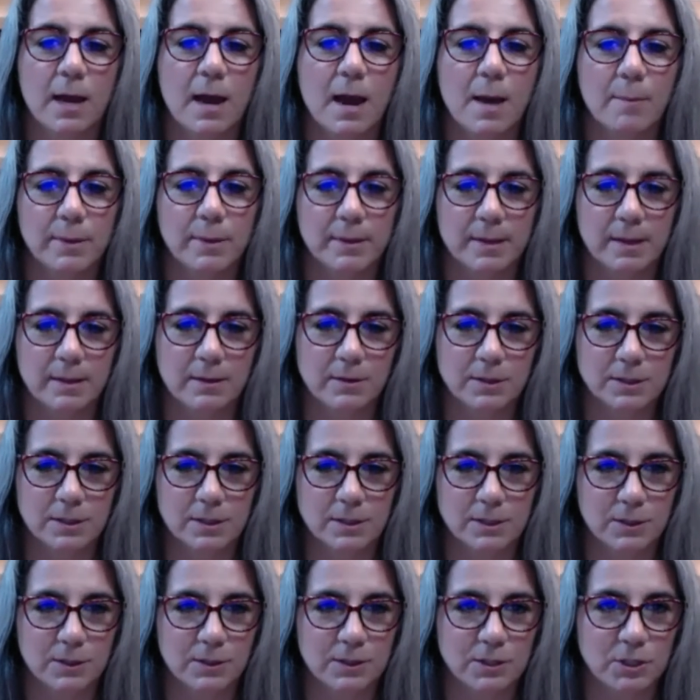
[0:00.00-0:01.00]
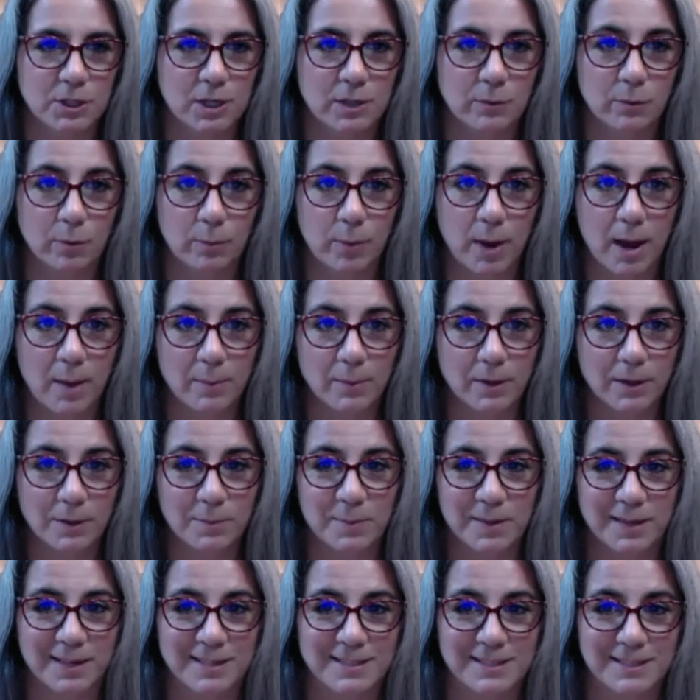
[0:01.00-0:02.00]
But then there's also the general public,
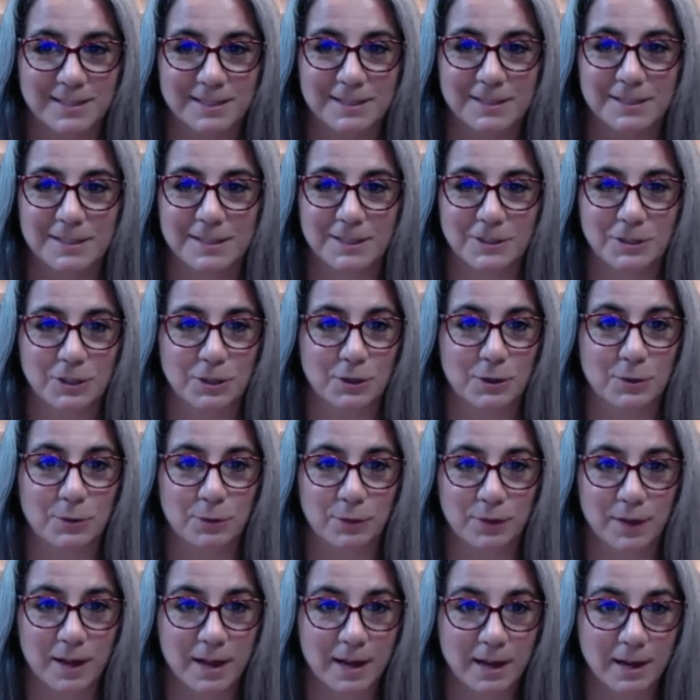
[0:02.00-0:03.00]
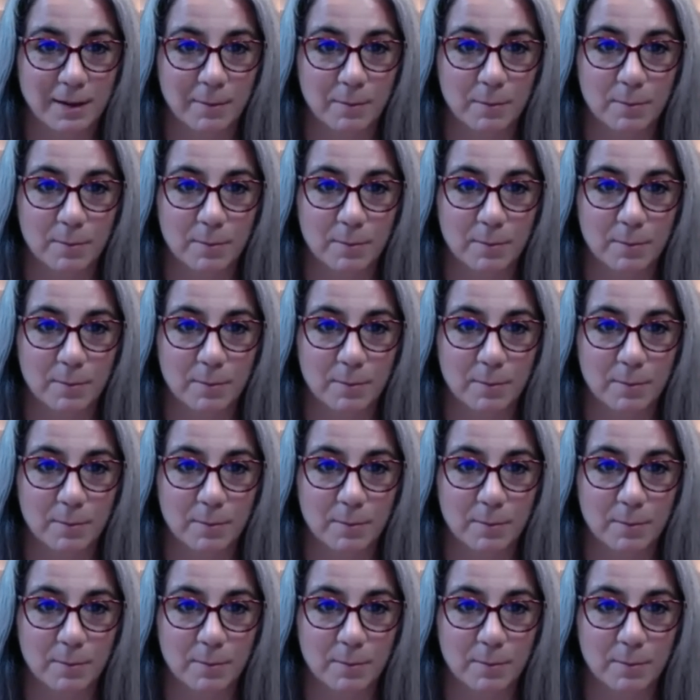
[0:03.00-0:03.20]
because this is such a new thing.